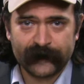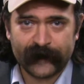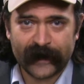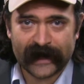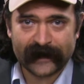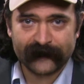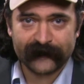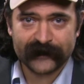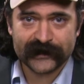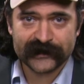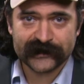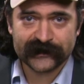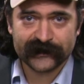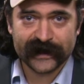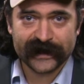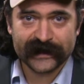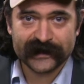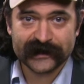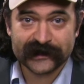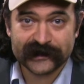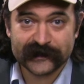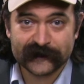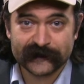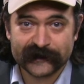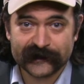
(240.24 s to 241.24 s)
the bottom of the screen
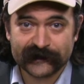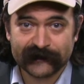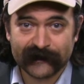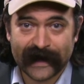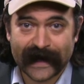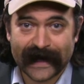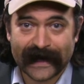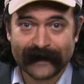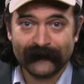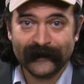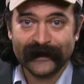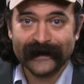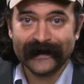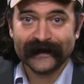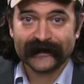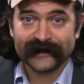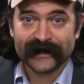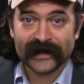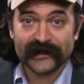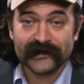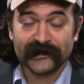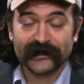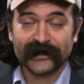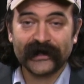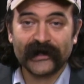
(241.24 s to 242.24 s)
to subscribe,
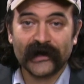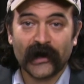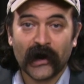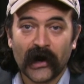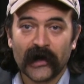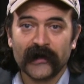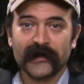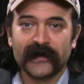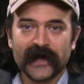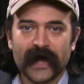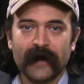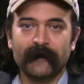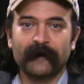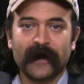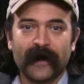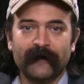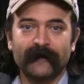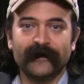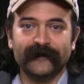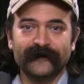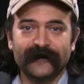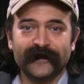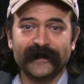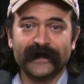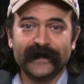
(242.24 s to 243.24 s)
then you'll get all the
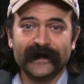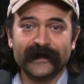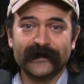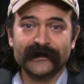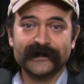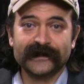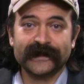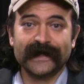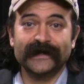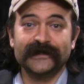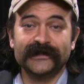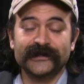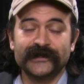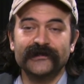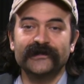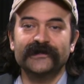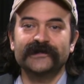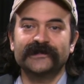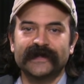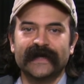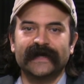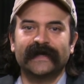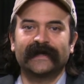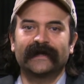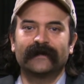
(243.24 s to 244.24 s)
upcoming videos as soon
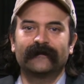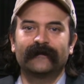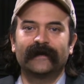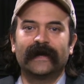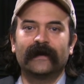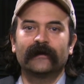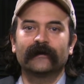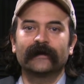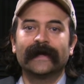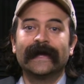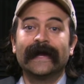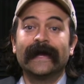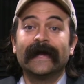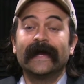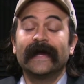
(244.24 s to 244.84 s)
as they come out.